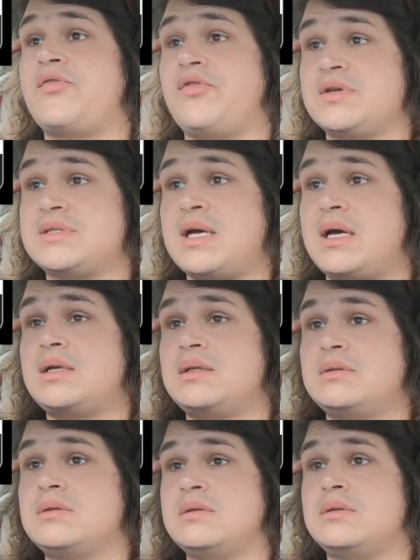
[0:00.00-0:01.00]
first started
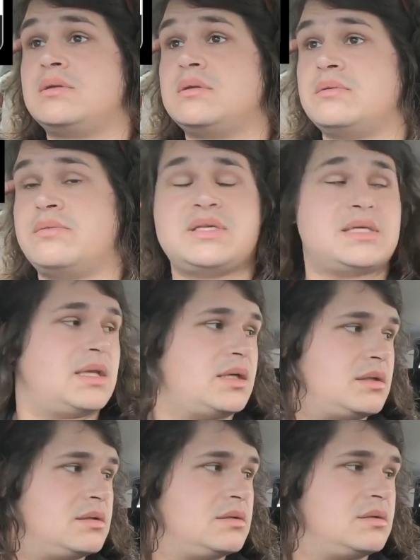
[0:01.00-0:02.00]

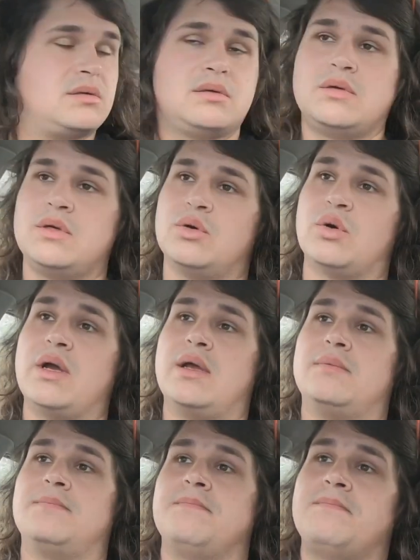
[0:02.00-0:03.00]
reselling? That you
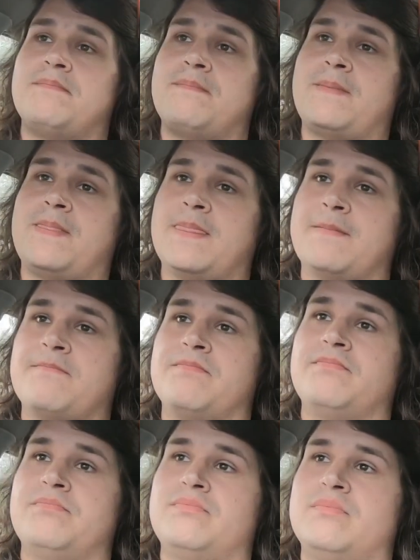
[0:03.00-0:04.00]
wish you had done
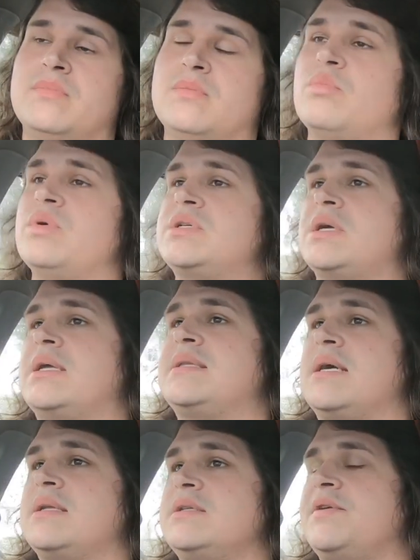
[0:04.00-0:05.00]
differently. Wish I had
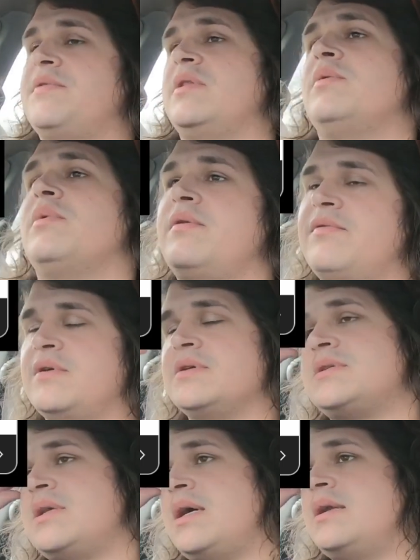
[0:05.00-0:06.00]
done differently when
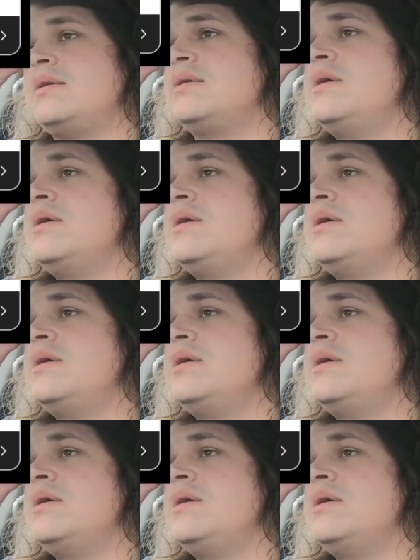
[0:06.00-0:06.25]
first started